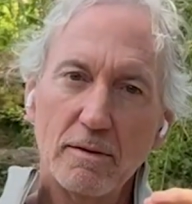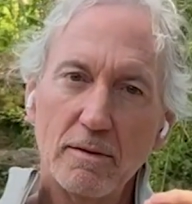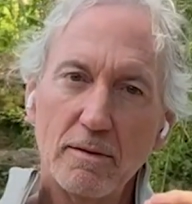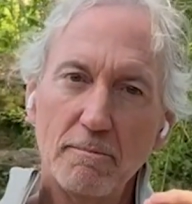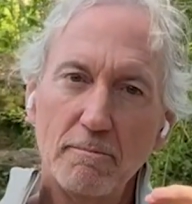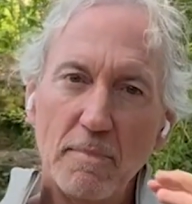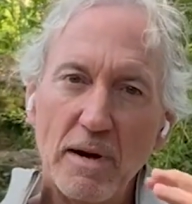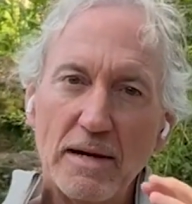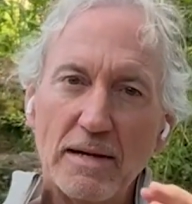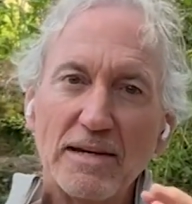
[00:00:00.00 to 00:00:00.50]

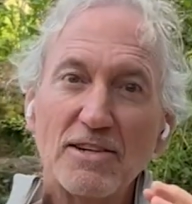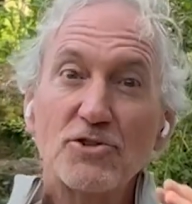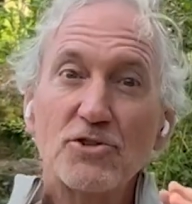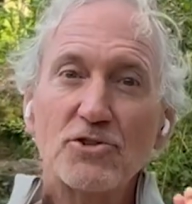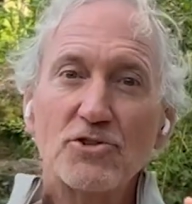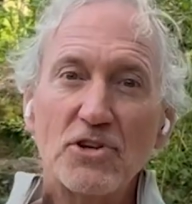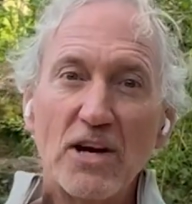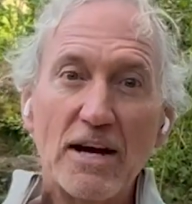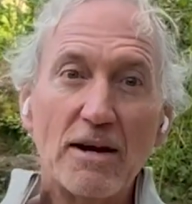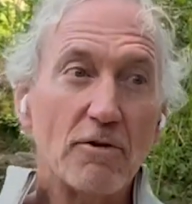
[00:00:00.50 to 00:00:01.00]
making
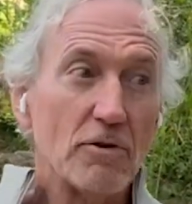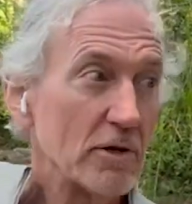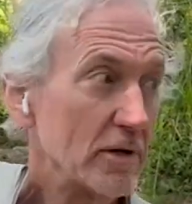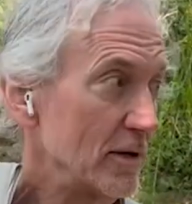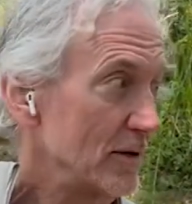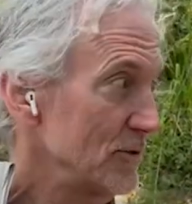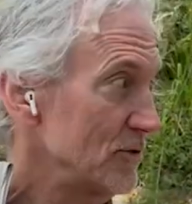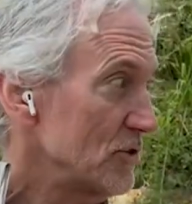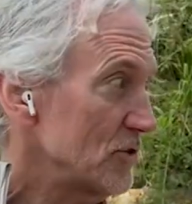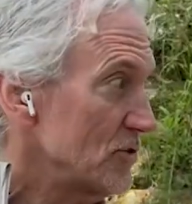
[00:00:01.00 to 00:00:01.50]

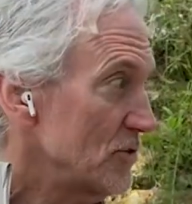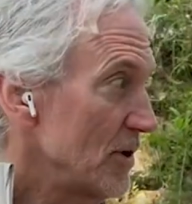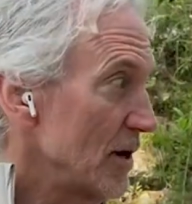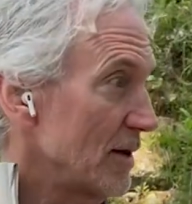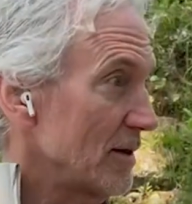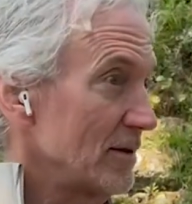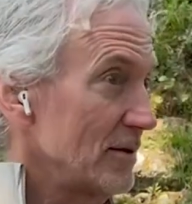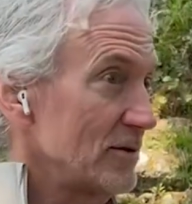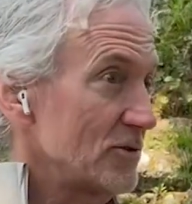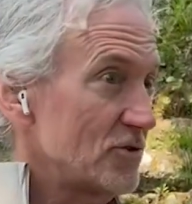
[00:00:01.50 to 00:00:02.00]
sacred, just like
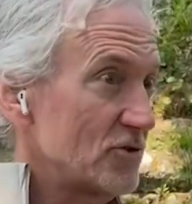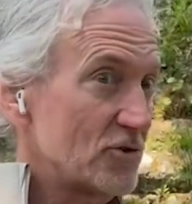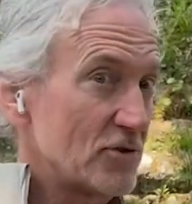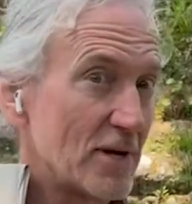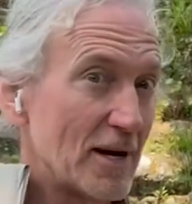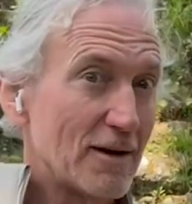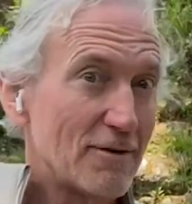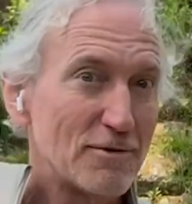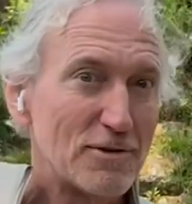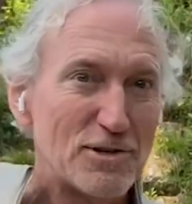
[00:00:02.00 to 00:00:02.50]
these
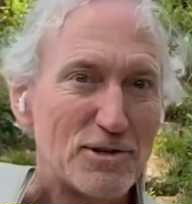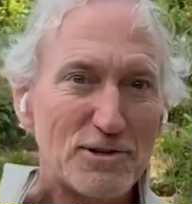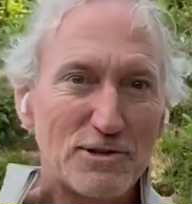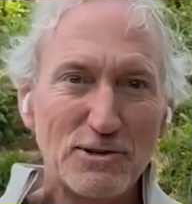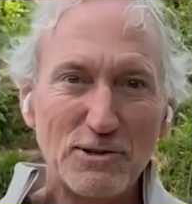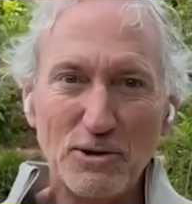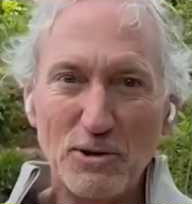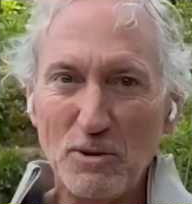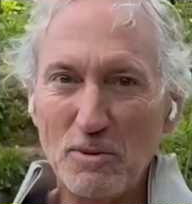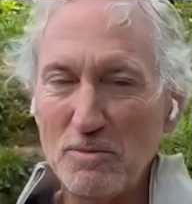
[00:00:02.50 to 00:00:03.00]
sacred
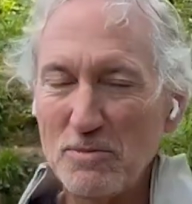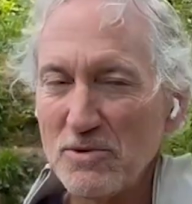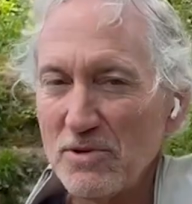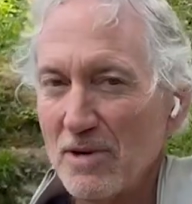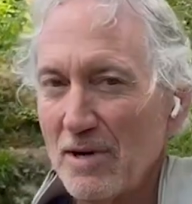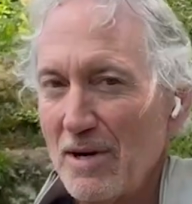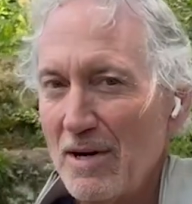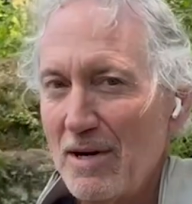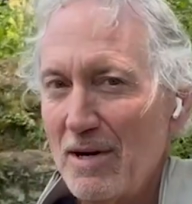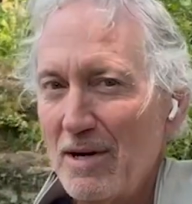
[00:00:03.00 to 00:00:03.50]
tubes,
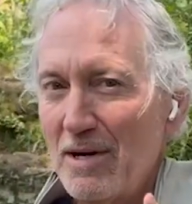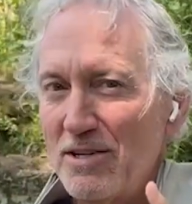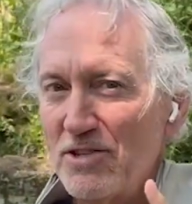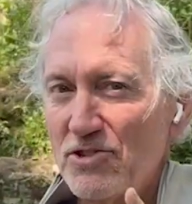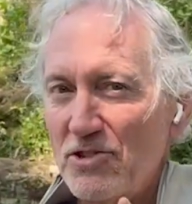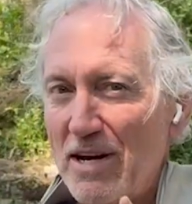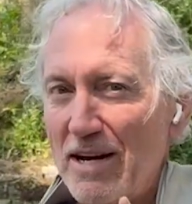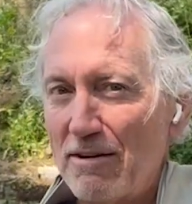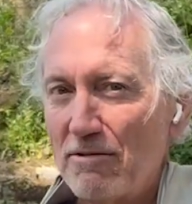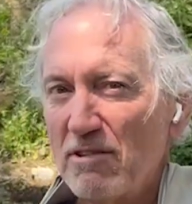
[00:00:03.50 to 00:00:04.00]

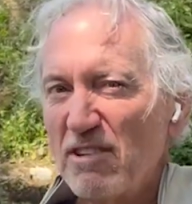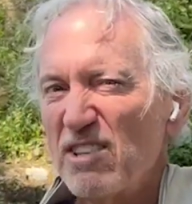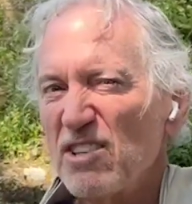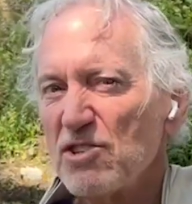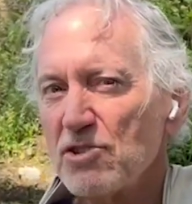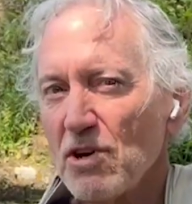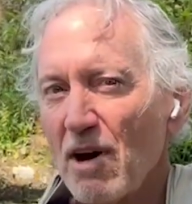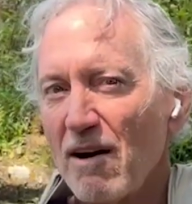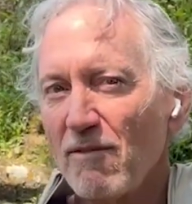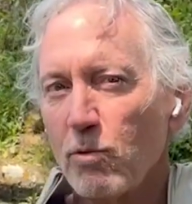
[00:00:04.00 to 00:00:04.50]
sacred the
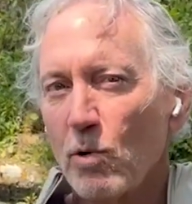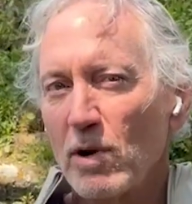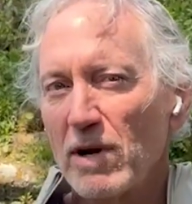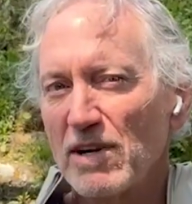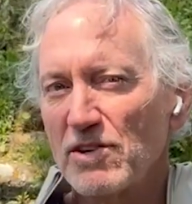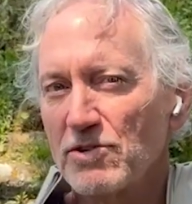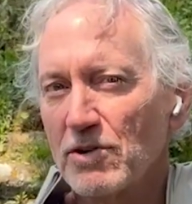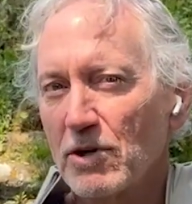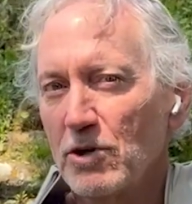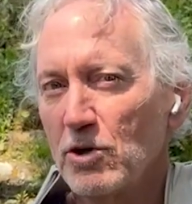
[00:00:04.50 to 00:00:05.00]
software
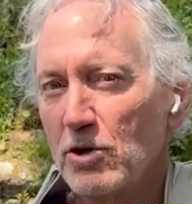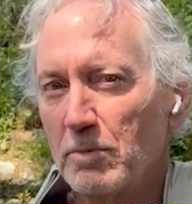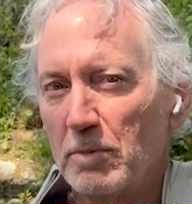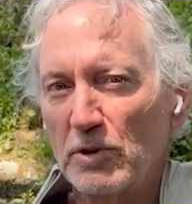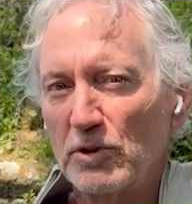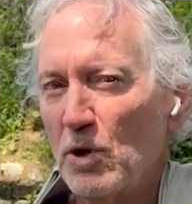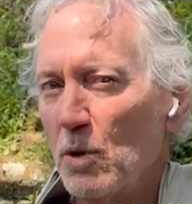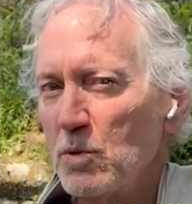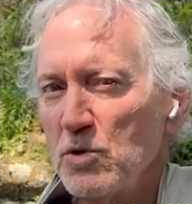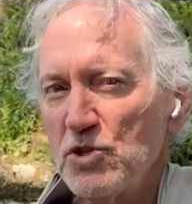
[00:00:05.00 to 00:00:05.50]
executable.
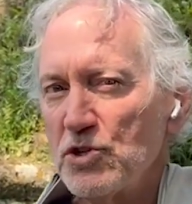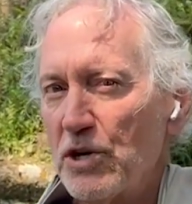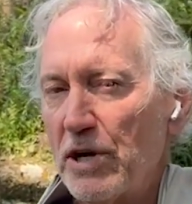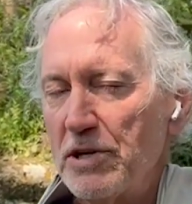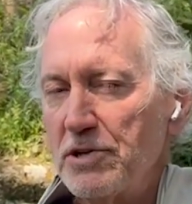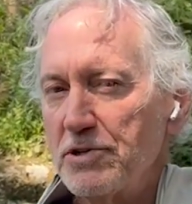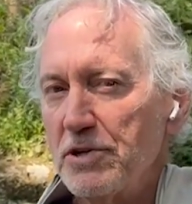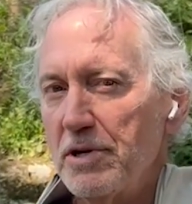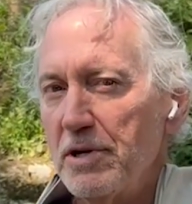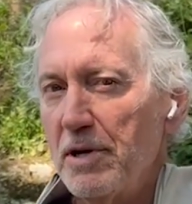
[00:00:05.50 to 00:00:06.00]
Don't
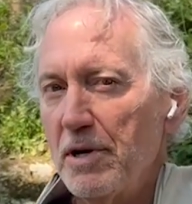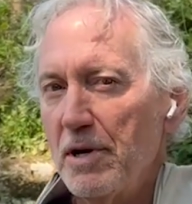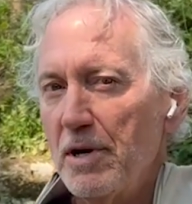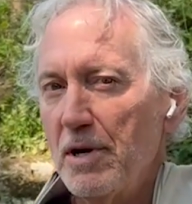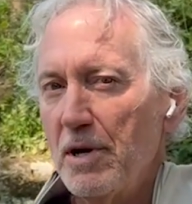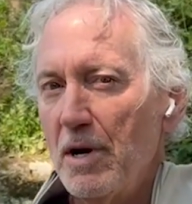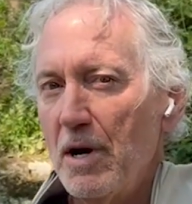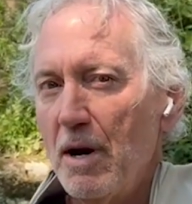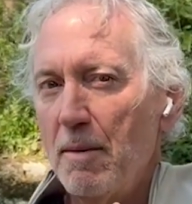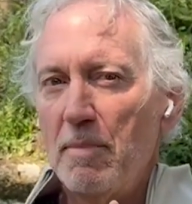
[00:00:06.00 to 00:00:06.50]
change it,
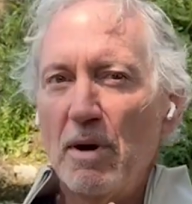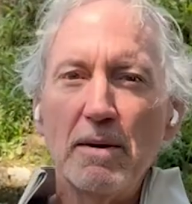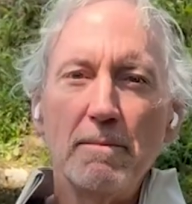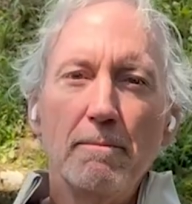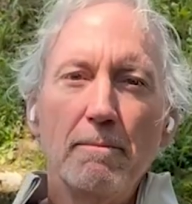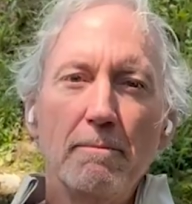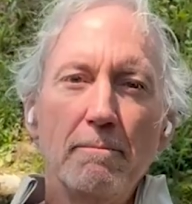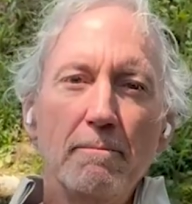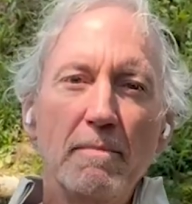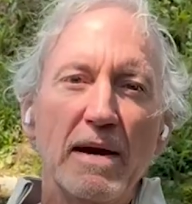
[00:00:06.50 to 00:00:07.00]
but
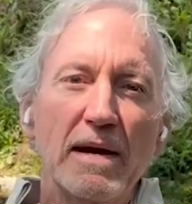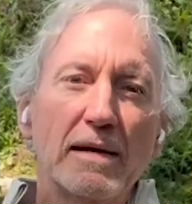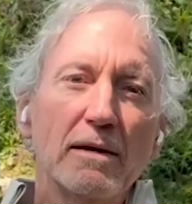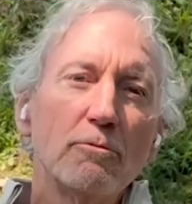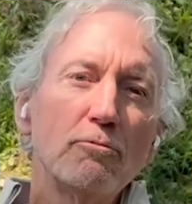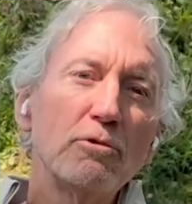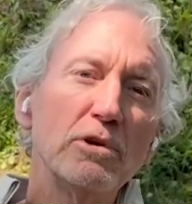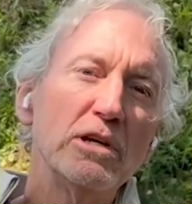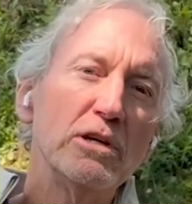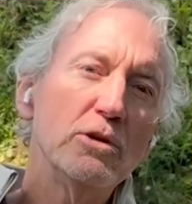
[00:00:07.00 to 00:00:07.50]
make it
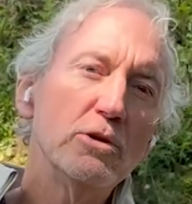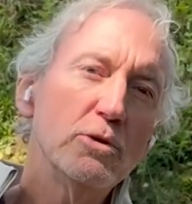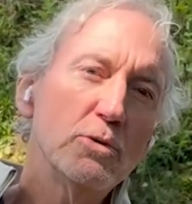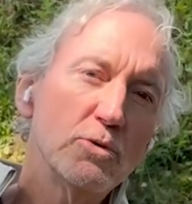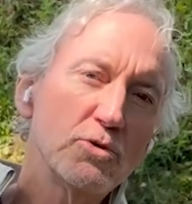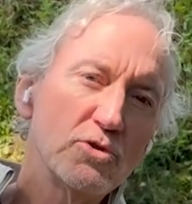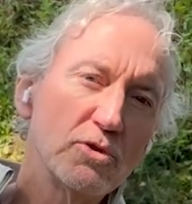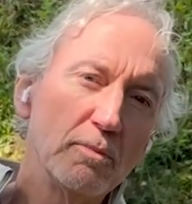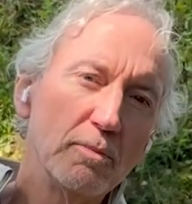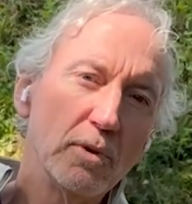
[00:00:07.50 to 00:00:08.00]

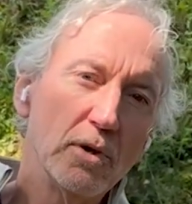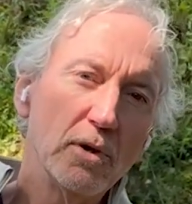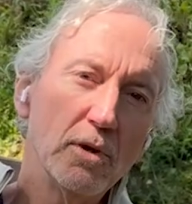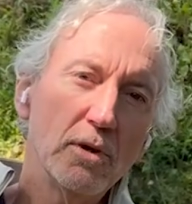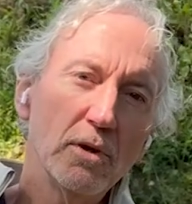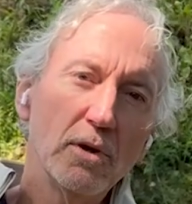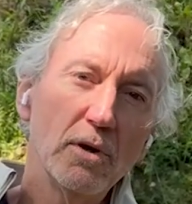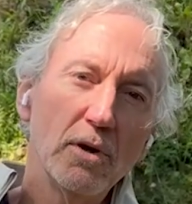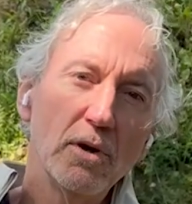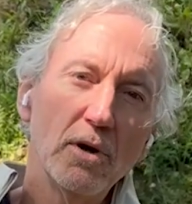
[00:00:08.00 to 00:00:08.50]
reusable